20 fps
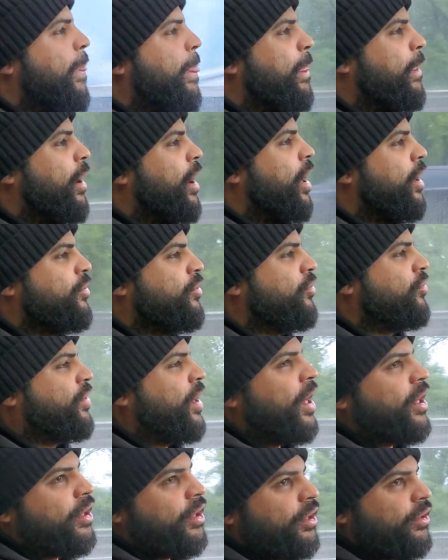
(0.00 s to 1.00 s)
I just
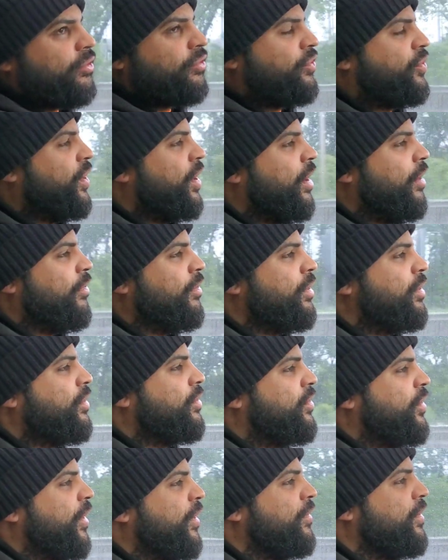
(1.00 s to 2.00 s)
gotta tear
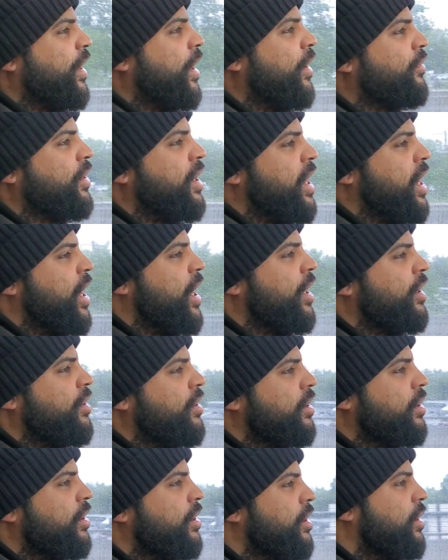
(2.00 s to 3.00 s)
down the head,
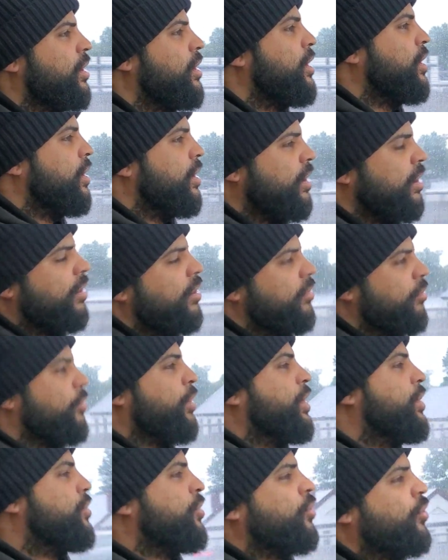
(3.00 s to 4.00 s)

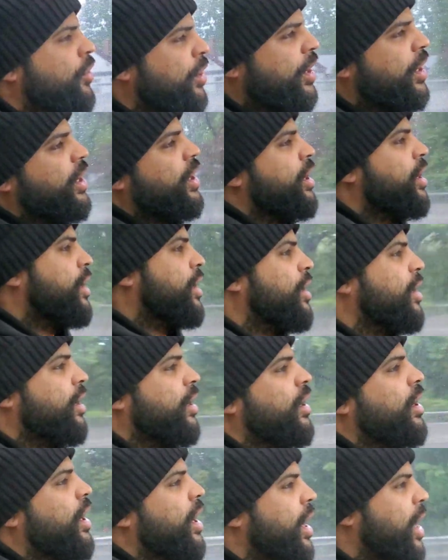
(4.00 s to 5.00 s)
redo it,
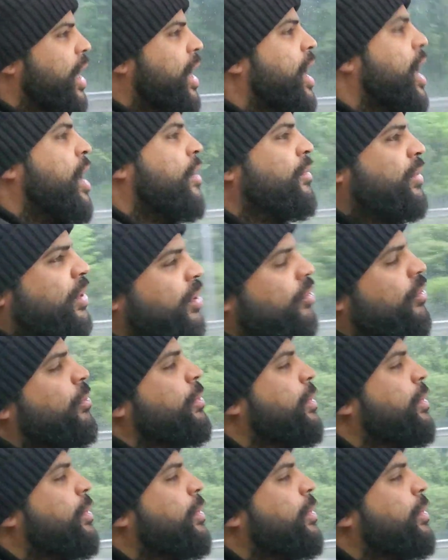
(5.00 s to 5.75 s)
and everything will be